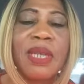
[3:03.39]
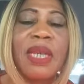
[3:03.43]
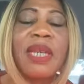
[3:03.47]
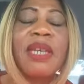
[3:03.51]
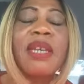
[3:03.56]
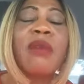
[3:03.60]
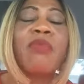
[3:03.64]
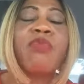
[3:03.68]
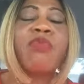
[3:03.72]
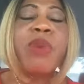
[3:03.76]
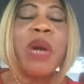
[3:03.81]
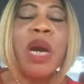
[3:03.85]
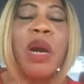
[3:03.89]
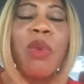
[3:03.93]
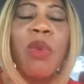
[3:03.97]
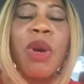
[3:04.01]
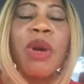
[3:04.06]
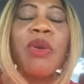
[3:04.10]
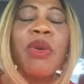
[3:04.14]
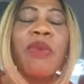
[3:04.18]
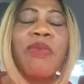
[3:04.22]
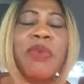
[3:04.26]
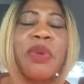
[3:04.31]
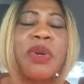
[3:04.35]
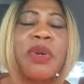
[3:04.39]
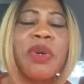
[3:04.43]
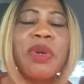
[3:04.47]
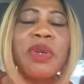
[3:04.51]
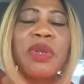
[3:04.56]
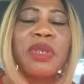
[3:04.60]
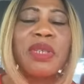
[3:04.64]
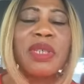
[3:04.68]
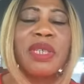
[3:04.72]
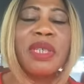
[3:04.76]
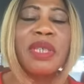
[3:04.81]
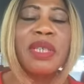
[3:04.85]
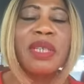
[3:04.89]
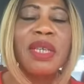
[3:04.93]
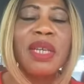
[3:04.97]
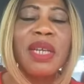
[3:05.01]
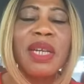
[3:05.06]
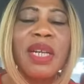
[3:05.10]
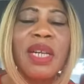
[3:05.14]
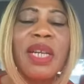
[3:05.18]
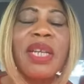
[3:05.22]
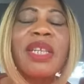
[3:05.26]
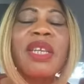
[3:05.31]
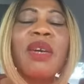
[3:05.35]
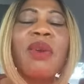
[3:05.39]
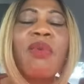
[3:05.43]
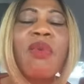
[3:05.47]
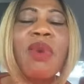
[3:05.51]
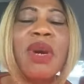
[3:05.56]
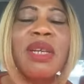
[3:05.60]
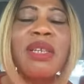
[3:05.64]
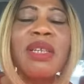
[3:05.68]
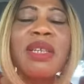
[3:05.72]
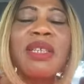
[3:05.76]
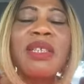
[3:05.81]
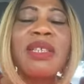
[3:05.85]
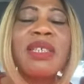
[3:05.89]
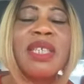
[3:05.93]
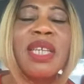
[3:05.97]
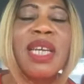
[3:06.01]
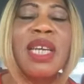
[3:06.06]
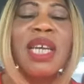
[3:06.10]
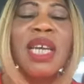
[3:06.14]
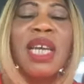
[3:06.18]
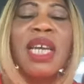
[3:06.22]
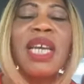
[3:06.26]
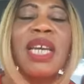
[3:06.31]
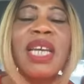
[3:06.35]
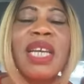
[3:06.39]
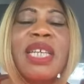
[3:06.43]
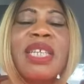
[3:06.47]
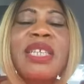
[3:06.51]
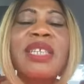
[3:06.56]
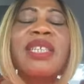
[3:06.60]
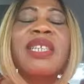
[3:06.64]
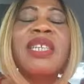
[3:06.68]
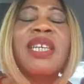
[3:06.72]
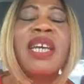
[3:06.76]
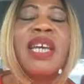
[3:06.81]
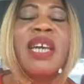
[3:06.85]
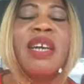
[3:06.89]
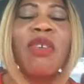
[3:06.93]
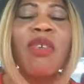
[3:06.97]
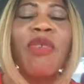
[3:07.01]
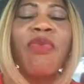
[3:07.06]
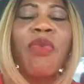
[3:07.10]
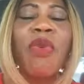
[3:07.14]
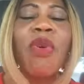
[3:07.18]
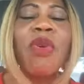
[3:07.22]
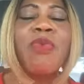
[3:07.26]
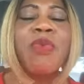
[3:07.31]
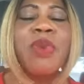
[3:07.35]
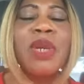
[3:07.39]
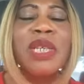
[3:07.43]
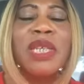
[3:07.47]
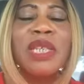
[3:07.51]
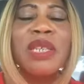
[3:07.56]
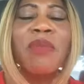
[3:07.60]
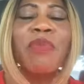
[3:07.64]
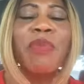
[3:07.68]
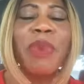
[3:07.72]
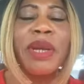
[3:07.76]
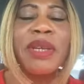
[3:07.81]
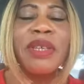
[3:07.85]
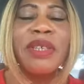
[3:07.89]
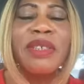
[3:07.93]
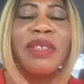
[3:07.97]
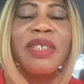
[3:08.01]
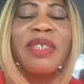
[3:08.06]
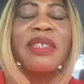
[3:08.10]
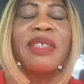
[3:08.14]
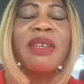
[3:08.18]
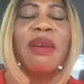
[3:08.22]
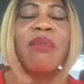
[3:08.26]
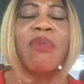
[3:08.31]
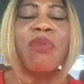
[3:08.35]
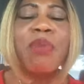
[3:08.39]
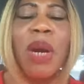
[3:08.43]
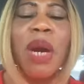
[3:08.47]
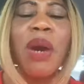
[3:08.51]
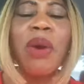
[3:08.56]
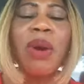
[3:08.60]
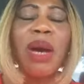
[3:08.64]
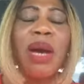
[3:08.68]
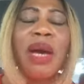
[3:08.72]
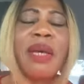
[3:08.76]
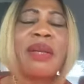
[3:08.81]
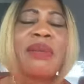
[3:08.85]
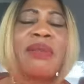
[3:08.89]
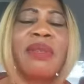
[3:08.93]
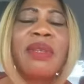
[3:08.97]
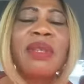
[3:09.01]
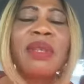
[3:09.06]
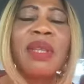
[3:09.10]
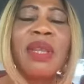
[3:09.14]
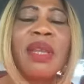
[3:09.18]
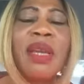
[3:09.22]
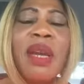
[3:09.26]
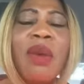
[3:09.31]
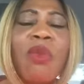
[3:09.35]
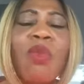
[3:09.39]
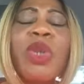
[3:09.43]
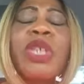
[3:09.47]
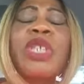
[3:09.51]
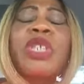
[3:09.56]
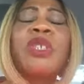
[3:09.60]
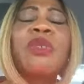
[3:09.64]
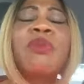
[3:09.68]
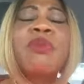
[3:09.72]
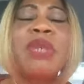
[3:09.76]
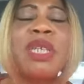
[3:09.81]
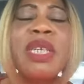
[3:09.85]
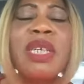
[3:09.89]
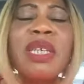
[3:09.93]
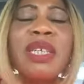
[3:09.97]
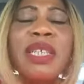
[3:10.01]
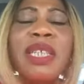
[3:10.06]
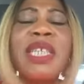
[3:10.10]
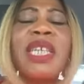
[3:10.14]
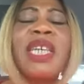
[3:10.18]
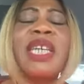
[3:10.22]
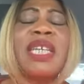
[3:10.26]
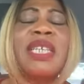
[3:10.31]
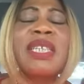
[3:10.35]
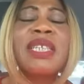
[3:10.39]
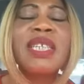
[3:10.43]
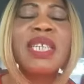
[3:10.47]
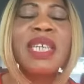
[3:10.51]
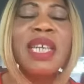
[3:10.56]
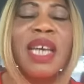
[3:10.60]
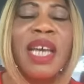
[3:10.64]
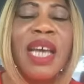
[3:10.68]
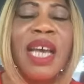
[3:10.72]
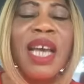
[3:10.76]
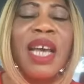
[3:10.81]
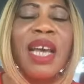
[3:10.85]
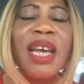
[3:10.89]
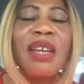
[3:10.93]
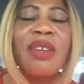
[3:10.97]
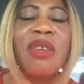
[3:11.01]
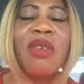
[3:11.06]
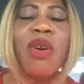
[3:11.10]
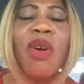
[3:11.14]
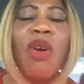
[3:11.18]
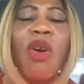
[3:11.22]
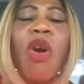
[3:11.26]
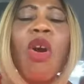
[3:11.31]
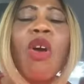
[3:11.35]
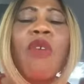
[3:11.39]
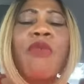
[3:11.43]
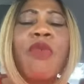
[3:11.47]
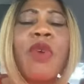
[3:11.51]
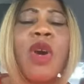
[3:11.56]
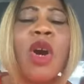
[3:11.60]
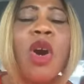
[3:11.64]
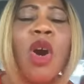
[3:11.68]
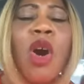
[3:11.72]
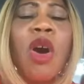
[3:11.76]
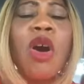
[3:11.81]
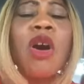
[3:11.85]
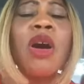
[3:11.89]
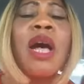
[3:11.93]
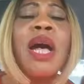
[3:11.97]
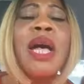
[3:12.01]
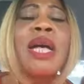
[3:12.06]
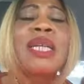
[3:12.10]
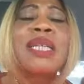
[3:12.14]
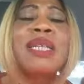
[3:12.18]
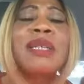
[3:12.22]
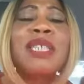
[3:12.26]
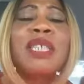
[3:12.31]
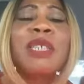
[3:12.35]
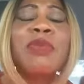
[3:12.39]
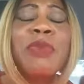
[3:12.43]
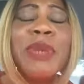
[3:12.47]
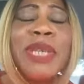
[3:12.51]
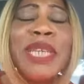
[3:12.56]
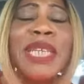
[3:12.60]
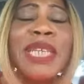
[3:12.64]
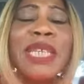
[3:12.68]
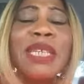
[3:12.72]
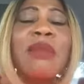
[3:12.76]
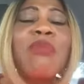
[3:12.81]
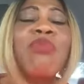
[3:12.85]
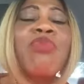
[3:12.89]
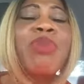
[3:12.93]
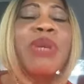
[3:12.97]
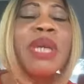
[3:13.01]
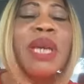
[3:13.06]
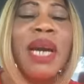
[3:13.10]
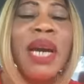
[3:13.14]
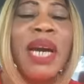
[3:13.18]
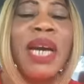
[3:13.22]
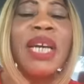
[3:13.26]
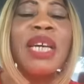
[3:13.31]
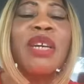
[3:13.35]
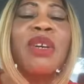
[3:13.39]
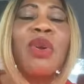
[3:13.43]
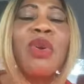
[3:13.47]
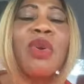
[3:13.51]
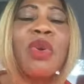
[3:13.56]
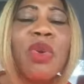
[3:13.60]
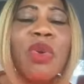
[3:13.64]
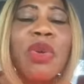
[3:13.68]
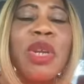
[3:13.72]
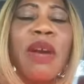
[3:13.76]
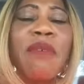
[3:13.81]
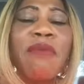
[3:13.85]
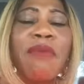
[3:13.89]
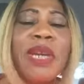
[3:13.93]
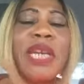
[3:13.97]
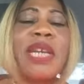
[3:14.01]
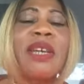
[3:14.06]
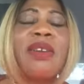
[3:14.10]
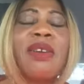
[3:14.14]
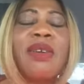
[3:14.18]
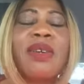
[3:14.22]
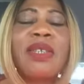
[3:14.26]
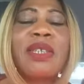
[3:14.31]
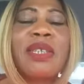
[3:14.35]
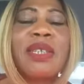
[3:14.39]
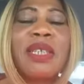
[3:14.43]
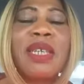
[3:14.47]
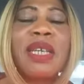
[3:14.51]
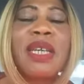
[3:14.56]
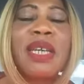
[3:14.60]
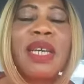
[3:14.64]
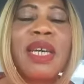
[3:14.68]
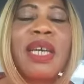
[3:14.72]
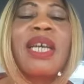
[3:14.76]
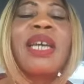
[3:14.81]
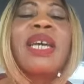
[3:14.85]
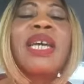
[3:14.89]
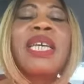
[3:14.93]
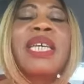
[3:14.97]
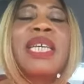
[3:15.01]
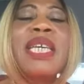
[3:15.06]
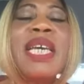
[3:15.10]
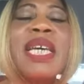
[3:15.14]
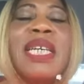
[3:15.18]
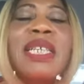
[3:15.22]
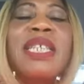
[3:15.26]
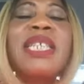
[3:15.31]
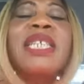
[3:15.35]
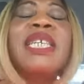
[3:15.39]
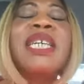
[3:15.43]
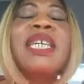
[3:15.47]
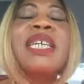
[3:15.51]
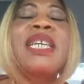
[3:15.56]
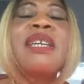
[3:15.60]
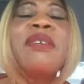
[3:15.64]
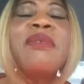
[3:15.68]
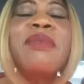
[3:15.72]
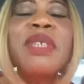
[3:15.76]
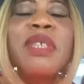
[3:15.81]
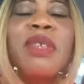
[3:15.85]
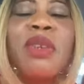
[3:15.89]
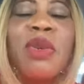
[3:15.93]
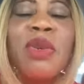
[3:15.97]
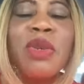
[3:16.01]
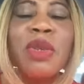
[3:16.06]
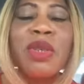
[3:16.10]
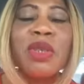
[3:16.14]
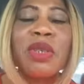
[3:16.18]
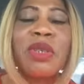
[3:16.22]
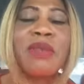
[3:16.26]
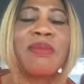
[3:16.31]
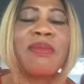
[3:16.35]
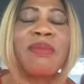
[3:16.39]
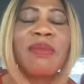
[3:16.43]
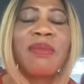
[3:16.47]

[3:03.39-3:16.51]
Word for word: The power of God, the one that say he is the head of all principalities and power, which means he is the head of all spirit behind coronavirus. Yet he lives in us.